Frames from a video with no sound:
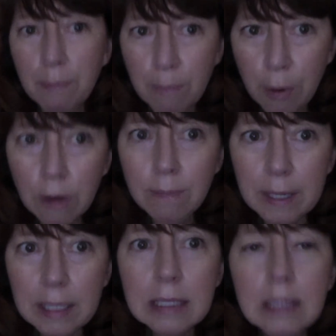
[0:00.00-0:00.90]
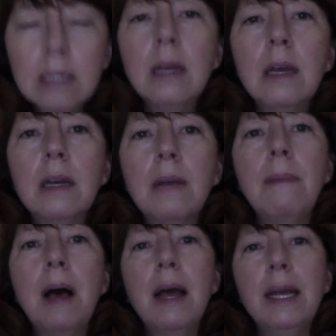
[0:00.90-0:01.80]
purpose
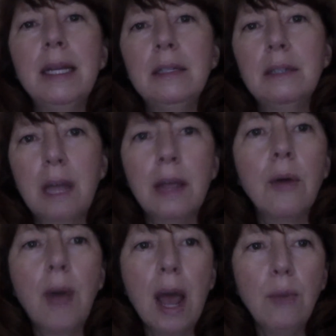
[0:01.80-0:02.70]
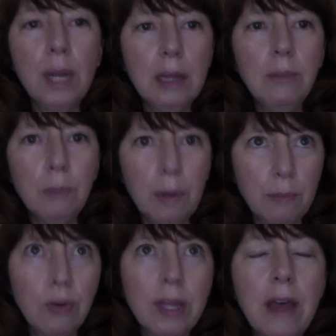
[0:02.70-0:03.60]
combines, how we
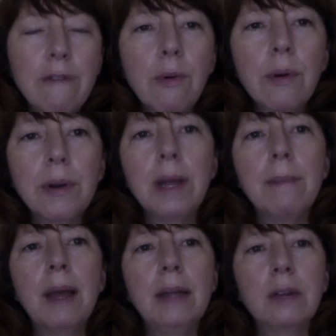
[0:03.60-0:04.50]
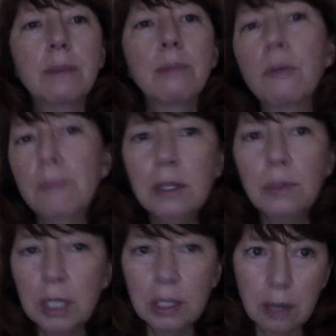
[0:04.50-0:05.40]
bring that forward combines our purpose,
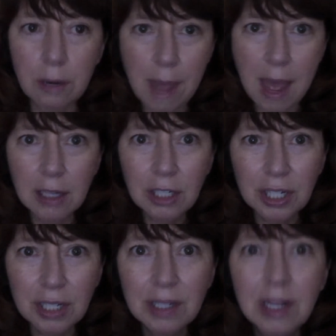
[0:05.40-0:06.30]
which is our passion,